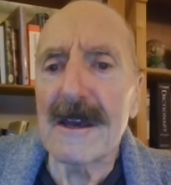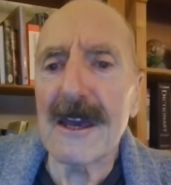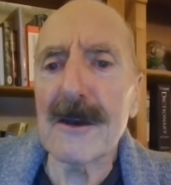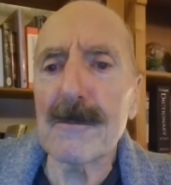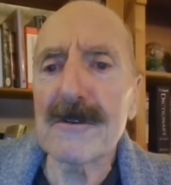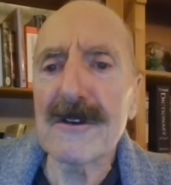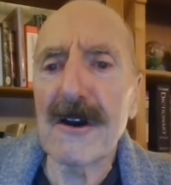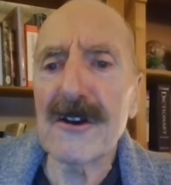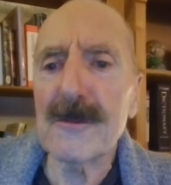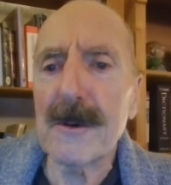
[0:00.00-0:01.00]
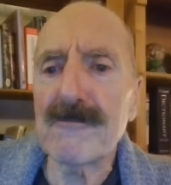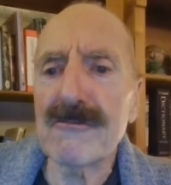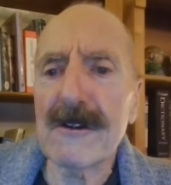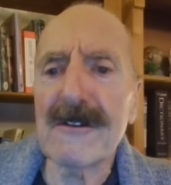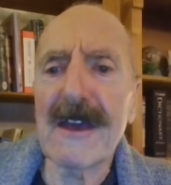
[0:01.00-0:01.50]
It was going to be
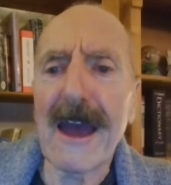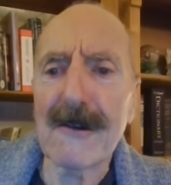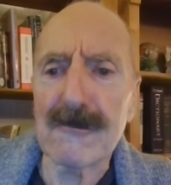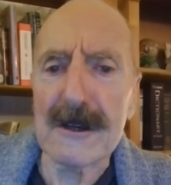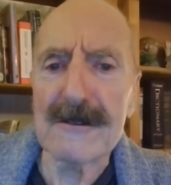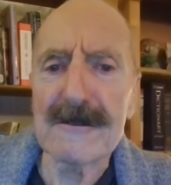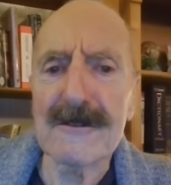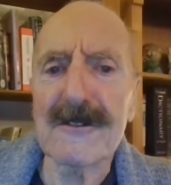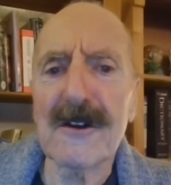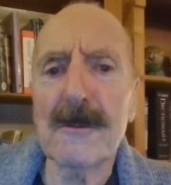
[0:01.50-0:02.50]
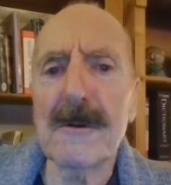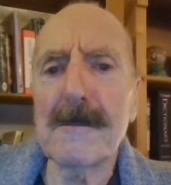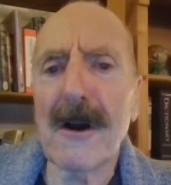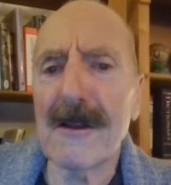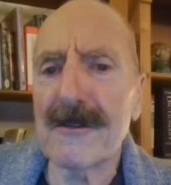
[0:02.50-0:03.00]
pretty arid, and so we
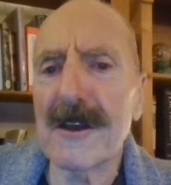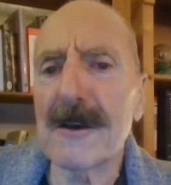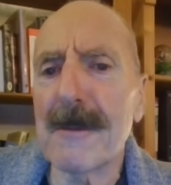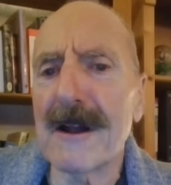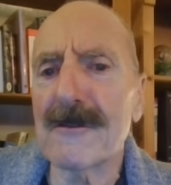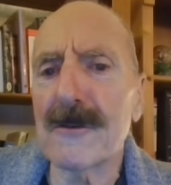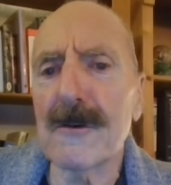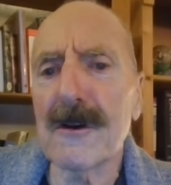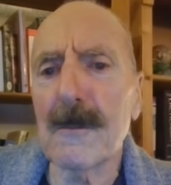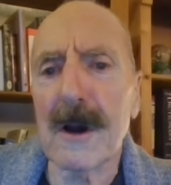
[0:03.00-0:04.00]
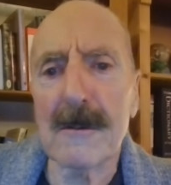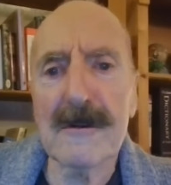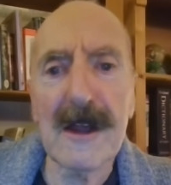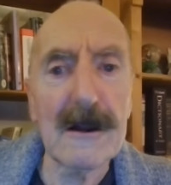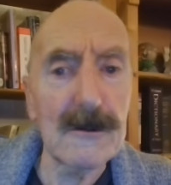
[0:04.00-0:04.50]
might think about doing away
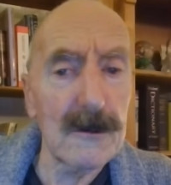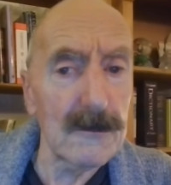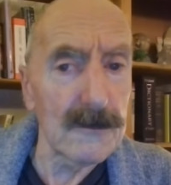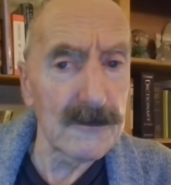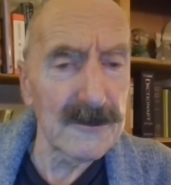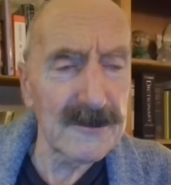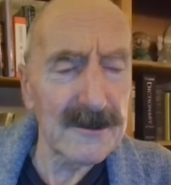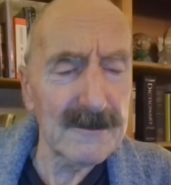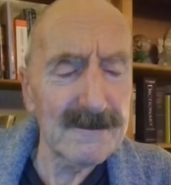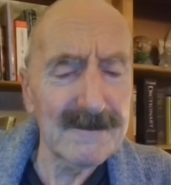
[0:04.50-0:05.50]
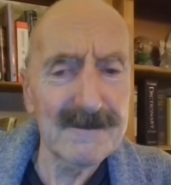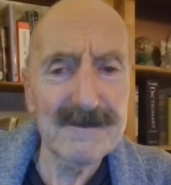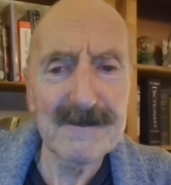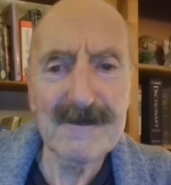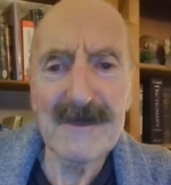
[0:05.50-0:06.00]
with our lawns.
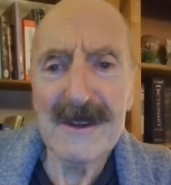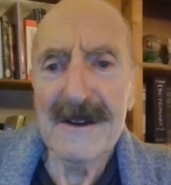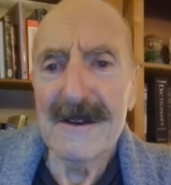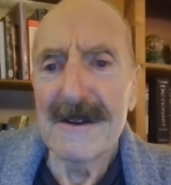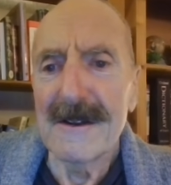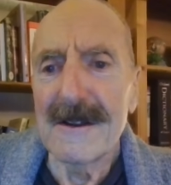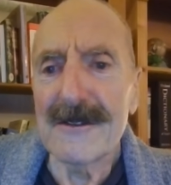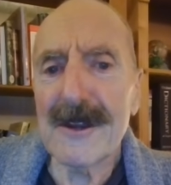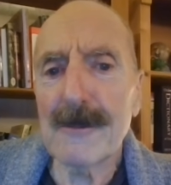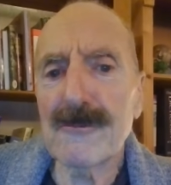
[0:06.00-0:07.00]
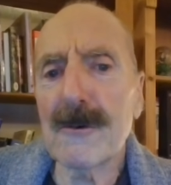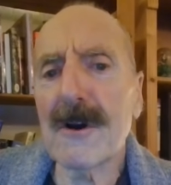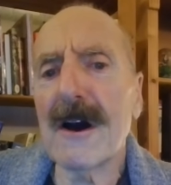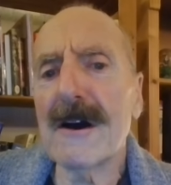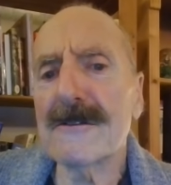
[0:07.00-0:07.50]
There were all
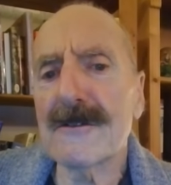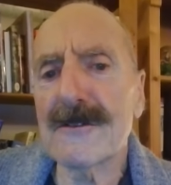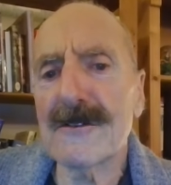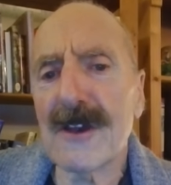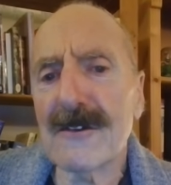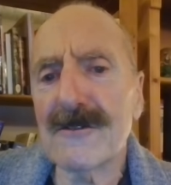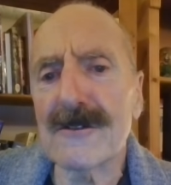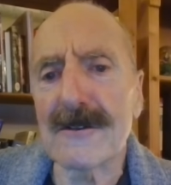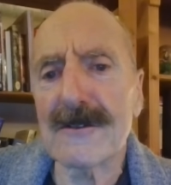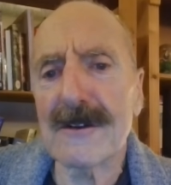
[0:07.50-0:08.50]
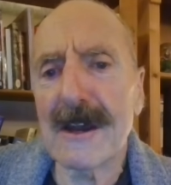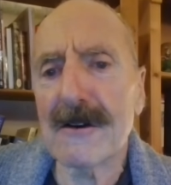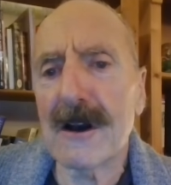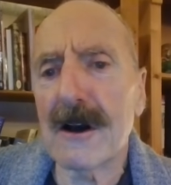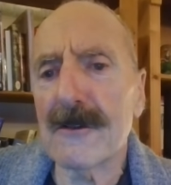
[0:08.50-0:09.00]
kinds of suggestions that our
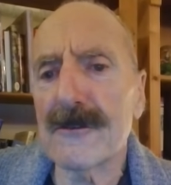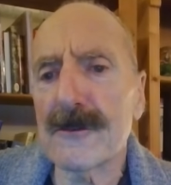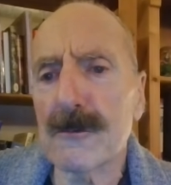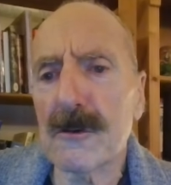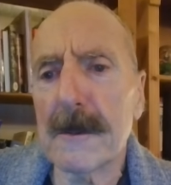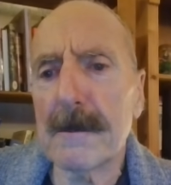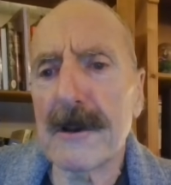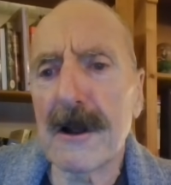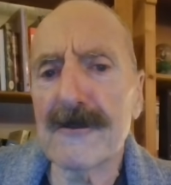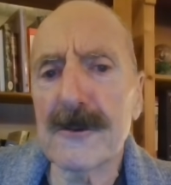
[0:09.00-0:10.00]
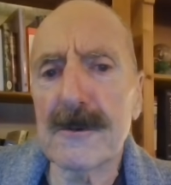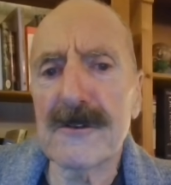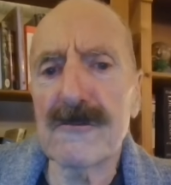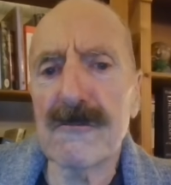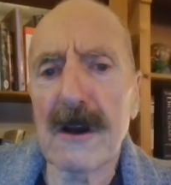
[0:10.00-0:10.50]
gardens ought to be planted with
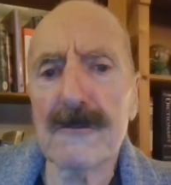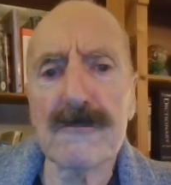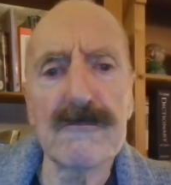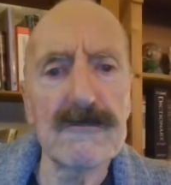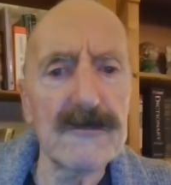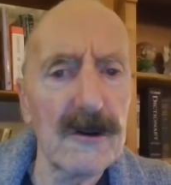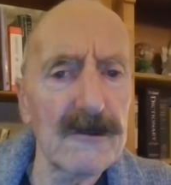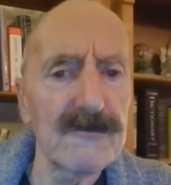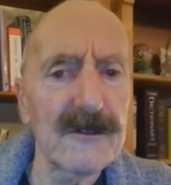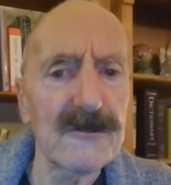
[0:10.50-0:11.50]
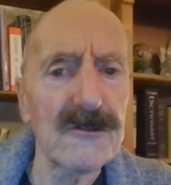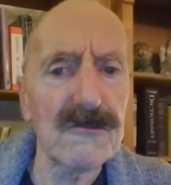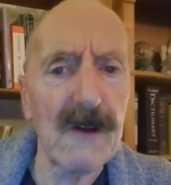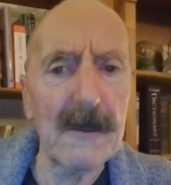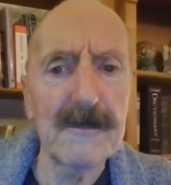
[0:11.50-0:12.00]
drought-tolerant
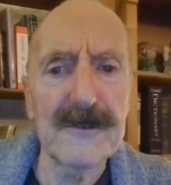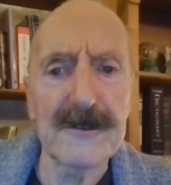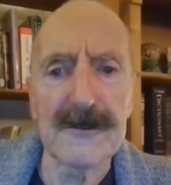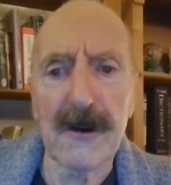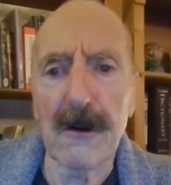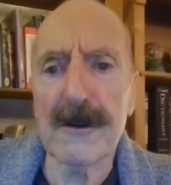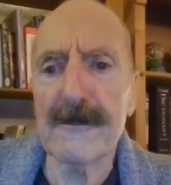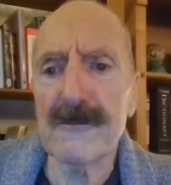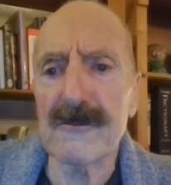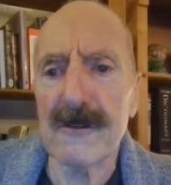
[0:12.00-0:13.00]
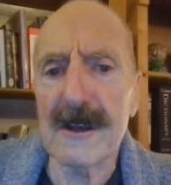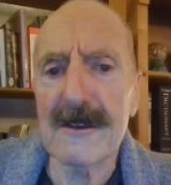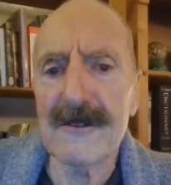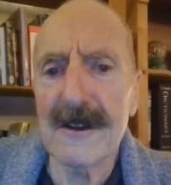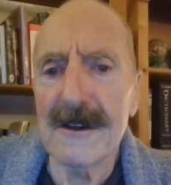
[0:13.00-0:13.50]
shrubs and olive
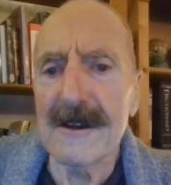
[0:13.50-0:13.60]
trees,